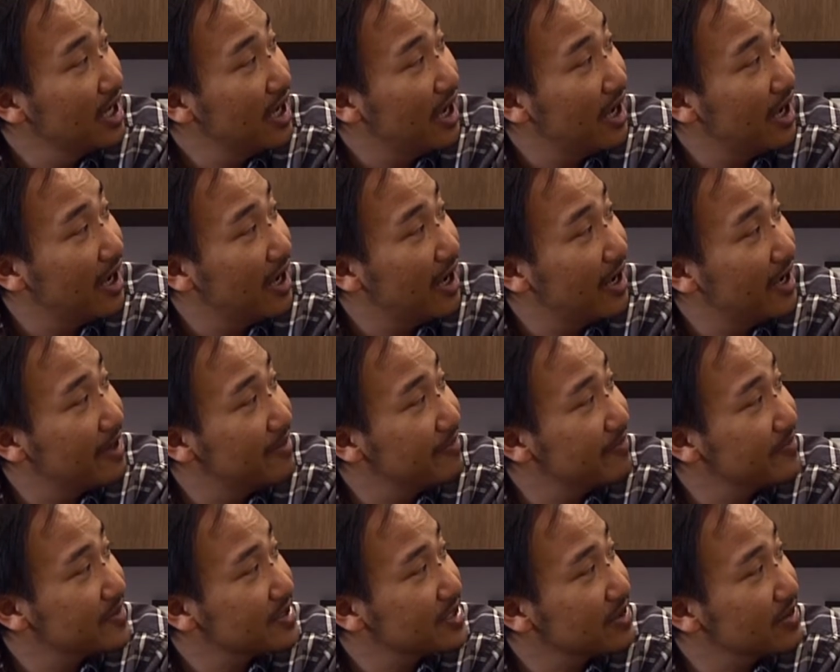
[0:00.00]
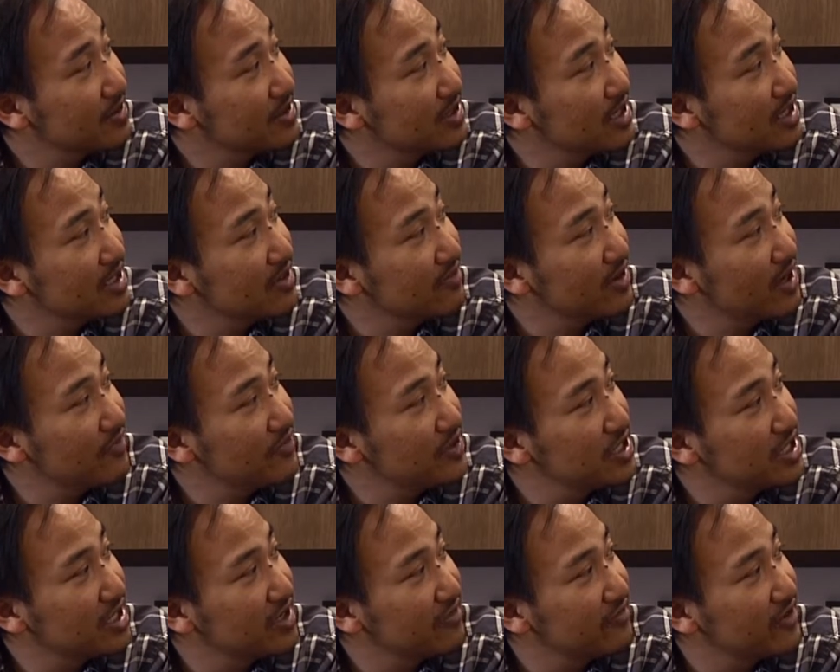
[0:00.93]
So in the
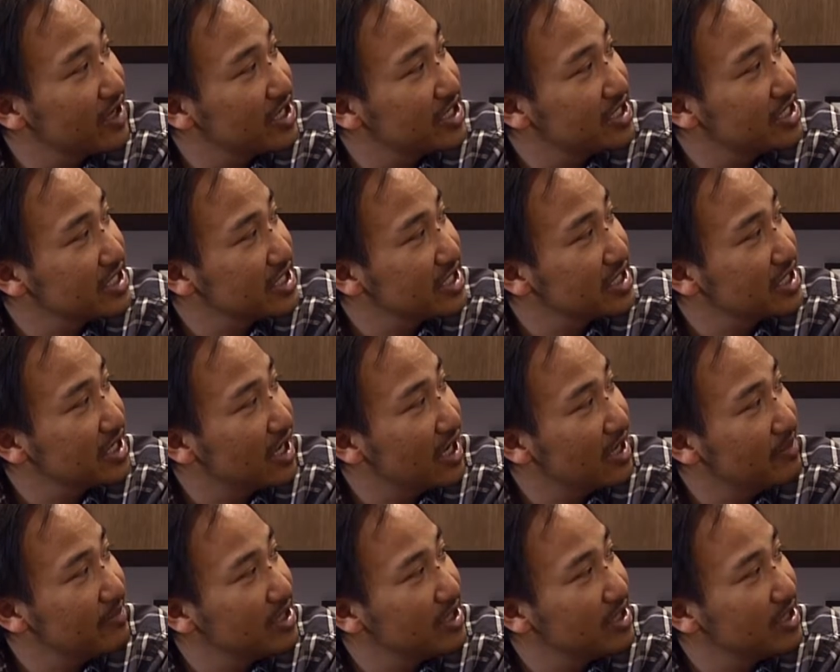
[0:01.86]
Refugee Convention, it